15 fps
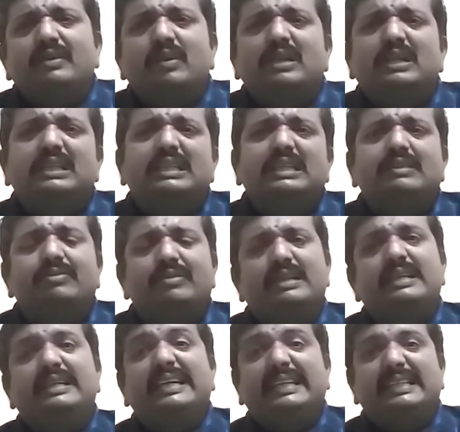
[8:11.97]
What are the
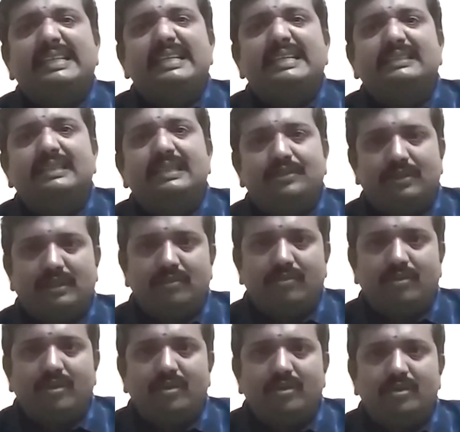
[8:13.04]
different techniques that you can
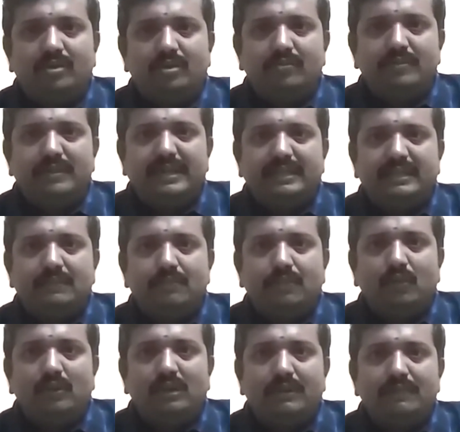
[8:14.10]
follow to make the
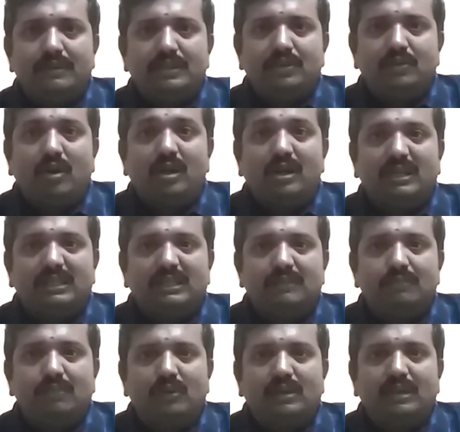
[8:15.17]
programming, to alter the
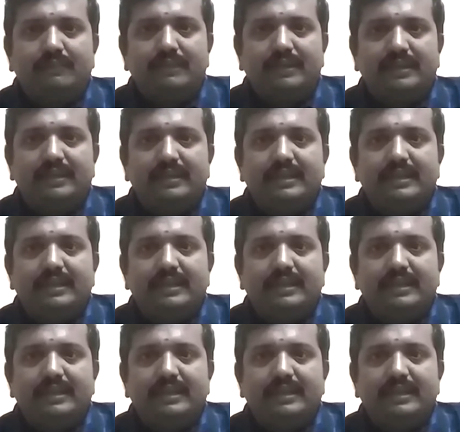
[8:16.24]
programming?